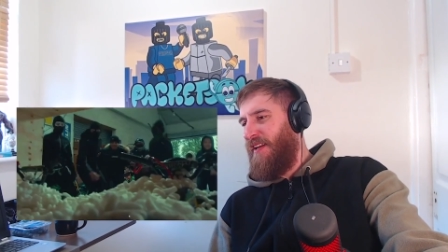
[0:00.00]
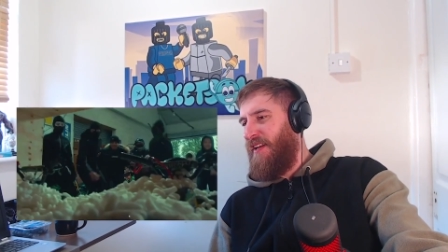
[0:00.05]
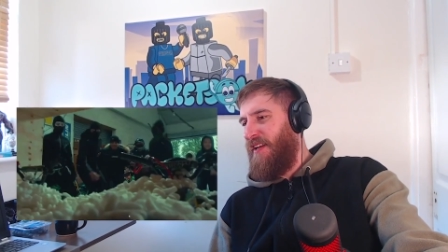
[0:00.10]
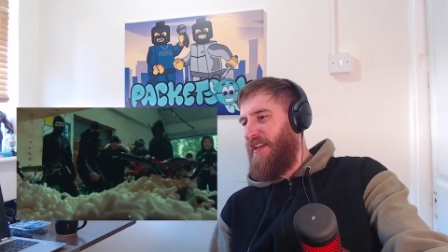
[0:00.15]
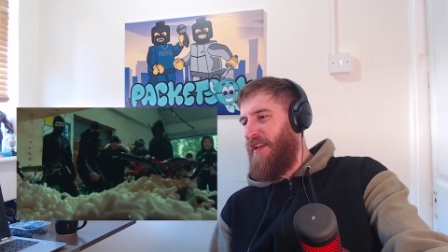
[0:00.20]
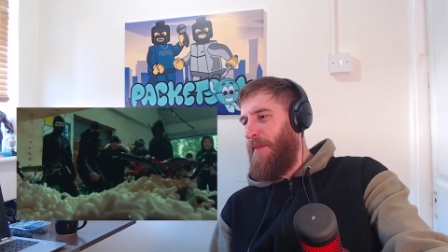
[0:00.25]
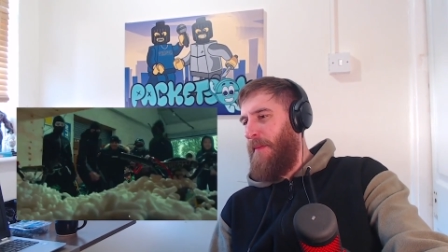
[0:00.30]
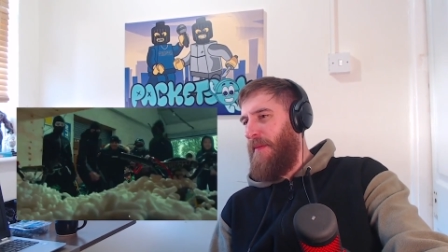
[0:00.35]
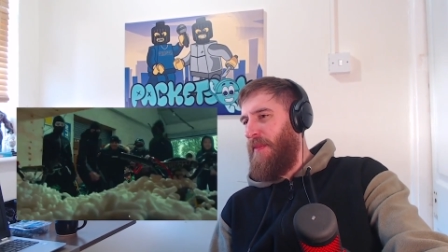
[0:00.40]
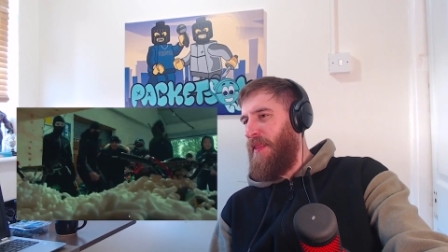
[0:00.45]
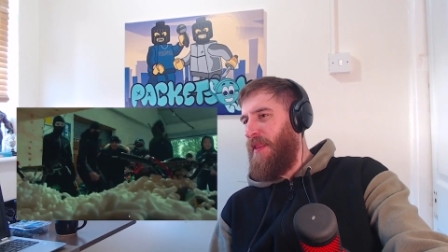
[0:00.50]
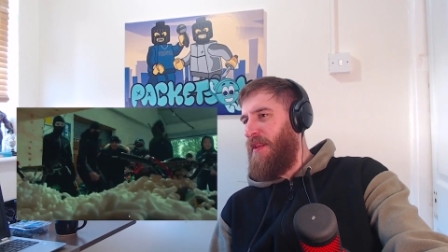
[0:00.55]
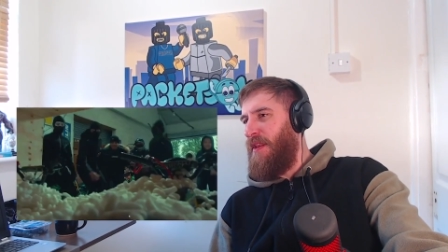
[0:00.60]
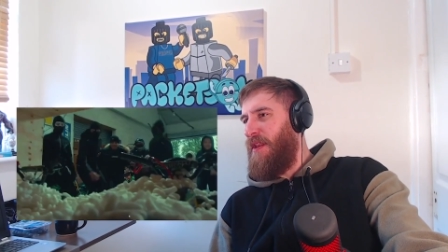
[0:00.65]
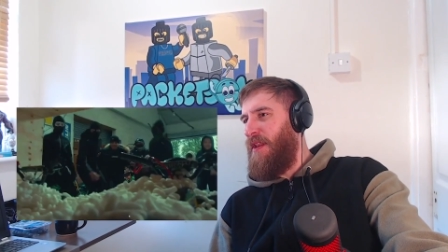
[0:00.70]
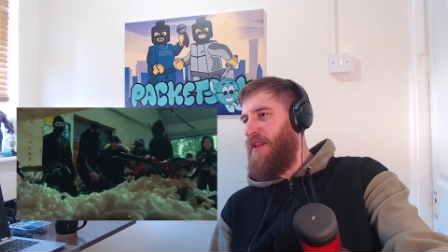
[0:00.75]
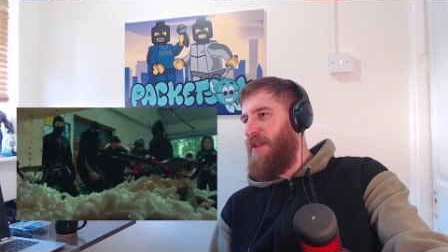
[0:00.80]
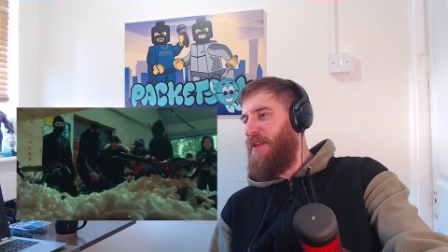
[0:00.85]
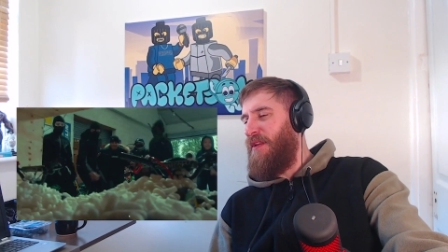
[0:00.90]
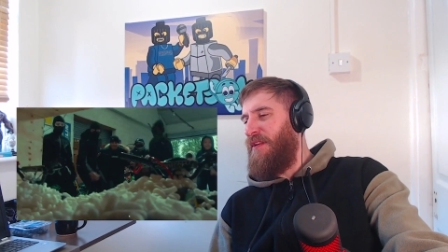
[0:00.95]
The
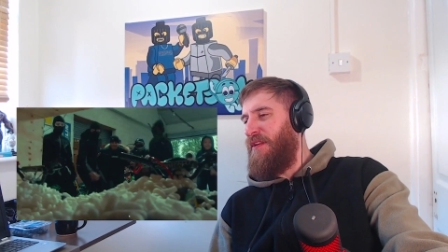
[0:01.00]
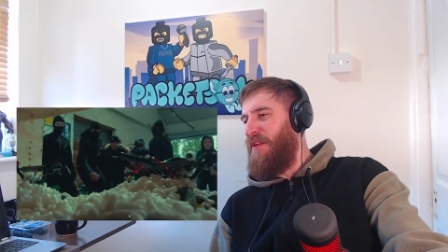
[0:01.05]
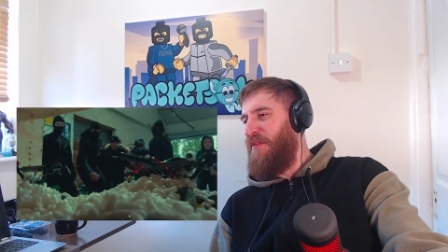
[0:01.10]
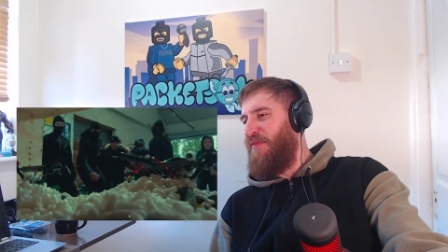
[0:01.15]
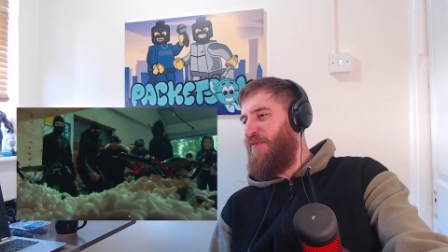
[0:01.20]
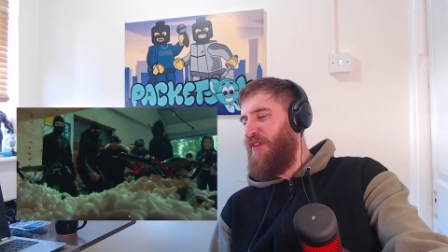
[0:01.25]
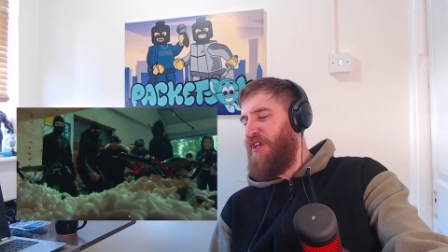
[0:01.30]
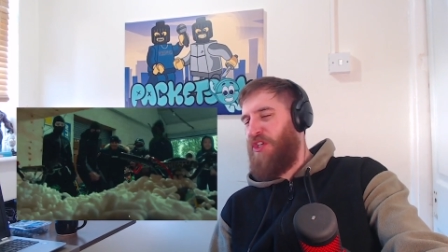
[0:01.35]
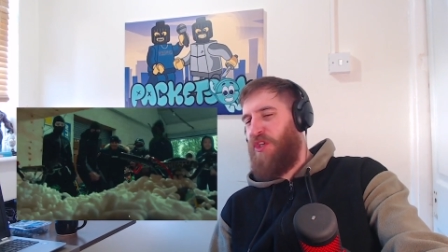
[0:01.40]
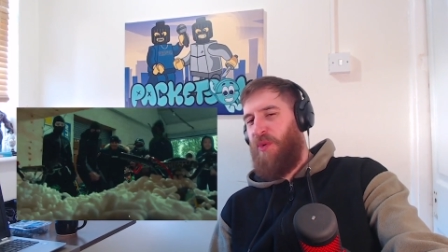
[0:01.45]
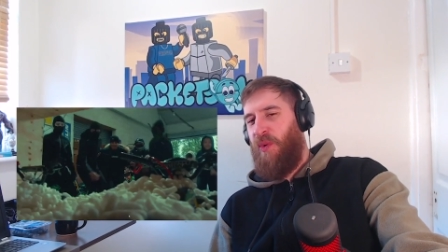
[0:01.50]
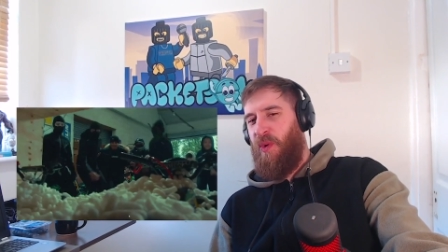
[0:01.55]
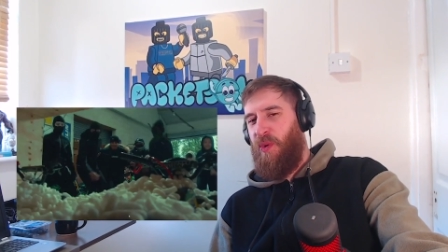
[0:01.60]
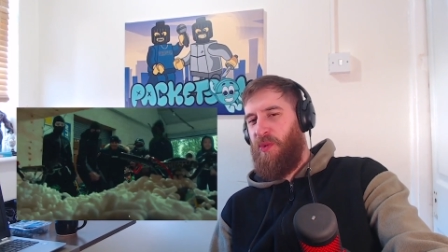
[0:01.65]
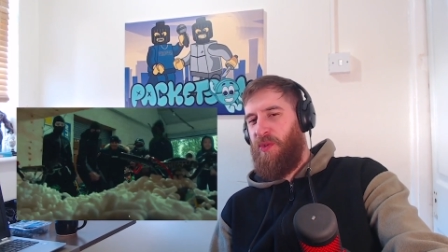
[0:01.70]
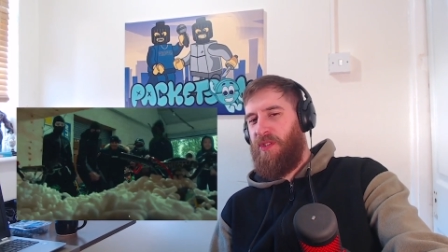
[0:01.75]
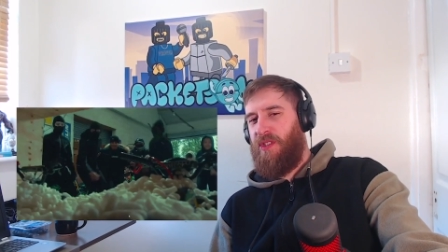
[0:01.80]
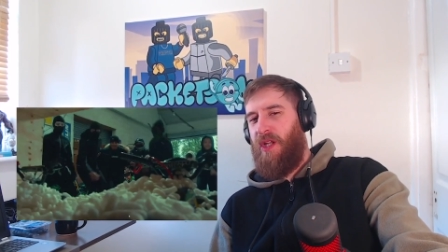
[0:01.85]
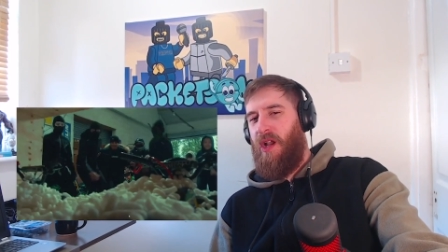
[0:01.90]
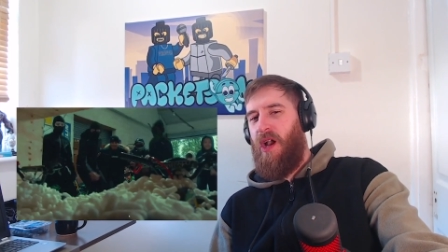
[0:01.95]

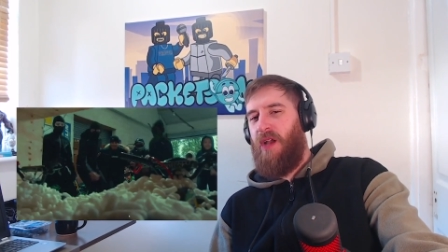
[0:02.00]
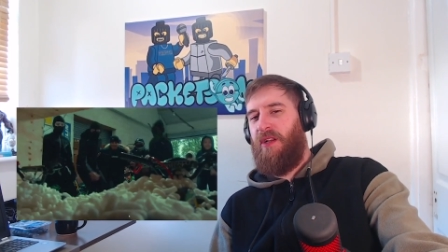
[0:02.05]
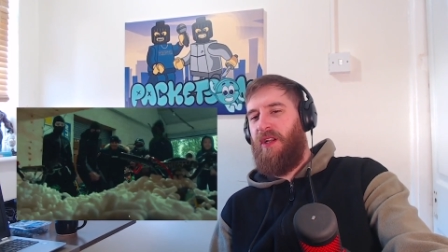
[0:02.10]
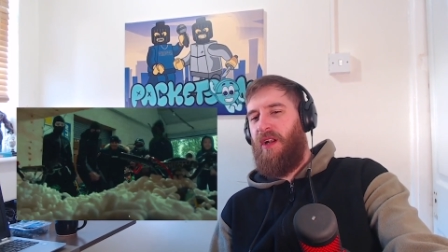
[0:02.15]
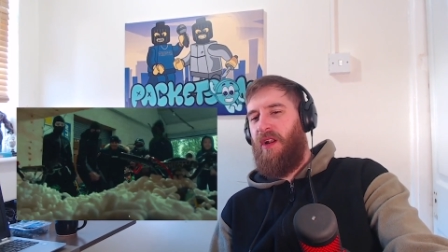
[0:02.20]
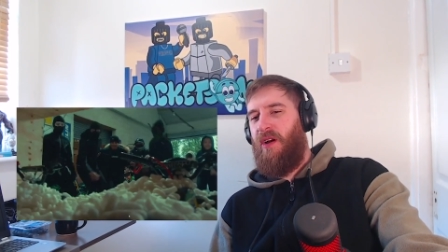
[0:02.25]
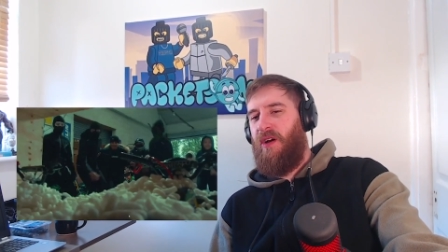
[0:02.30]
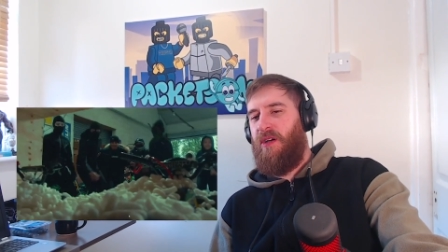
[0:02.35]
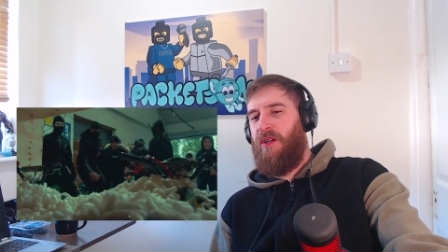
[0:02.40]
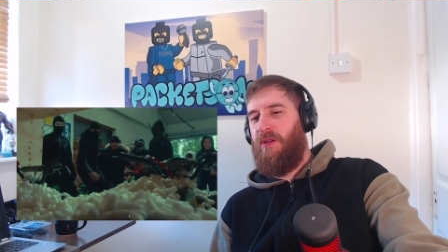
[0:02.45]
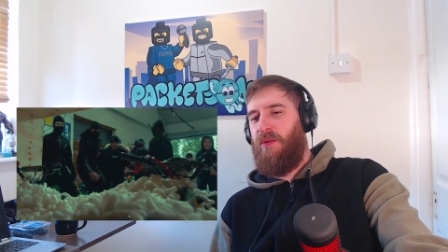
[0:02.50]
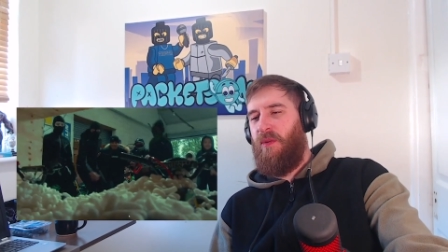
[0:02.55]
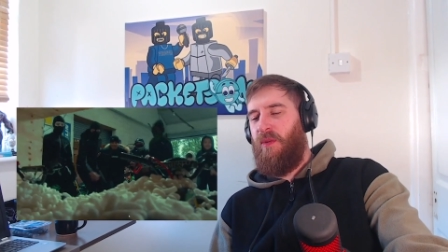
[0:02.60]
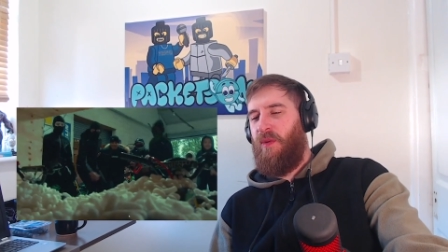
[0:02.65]
visuals going along